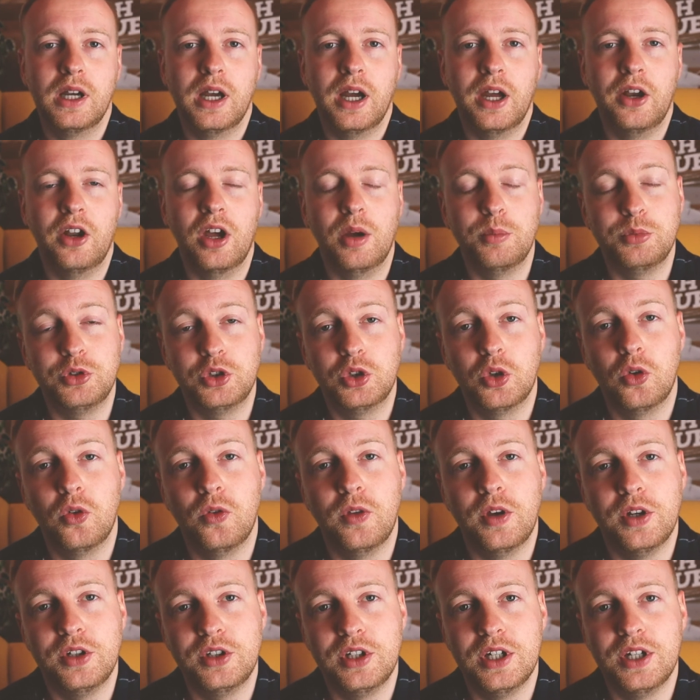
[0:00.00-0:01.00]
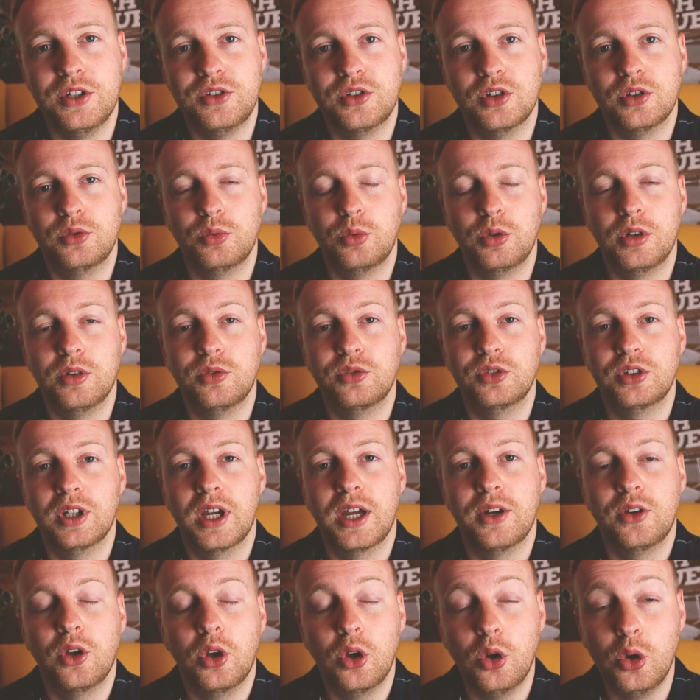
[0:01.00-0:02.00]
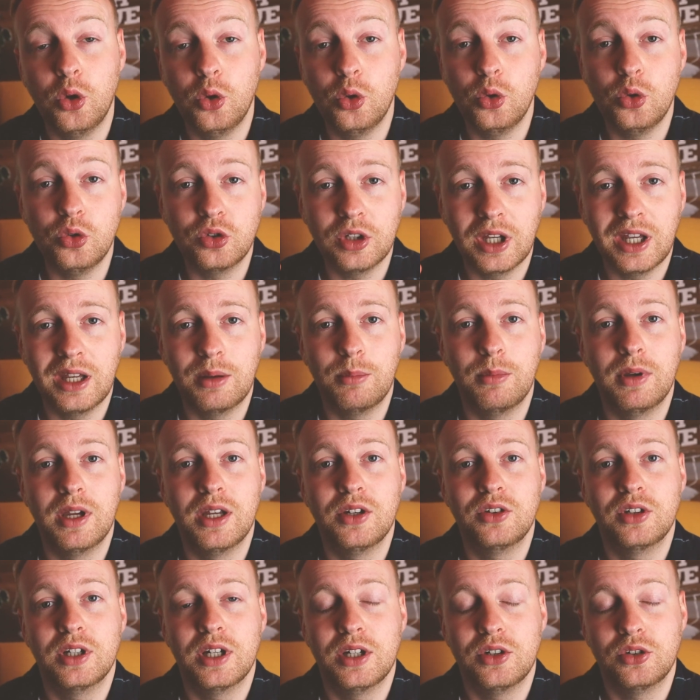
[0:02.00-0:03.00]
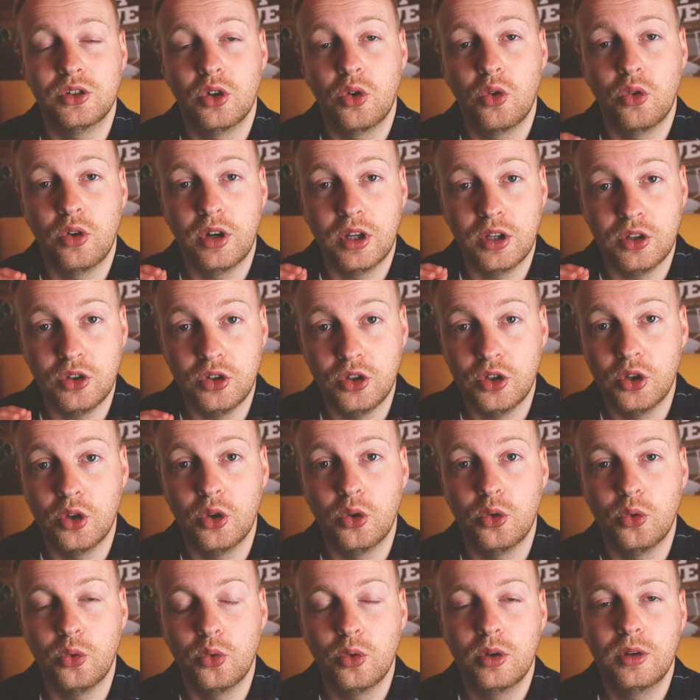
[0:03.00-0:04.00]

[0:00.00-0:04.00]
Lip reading: And I'm sure that Jesus would have said, whose image is on you?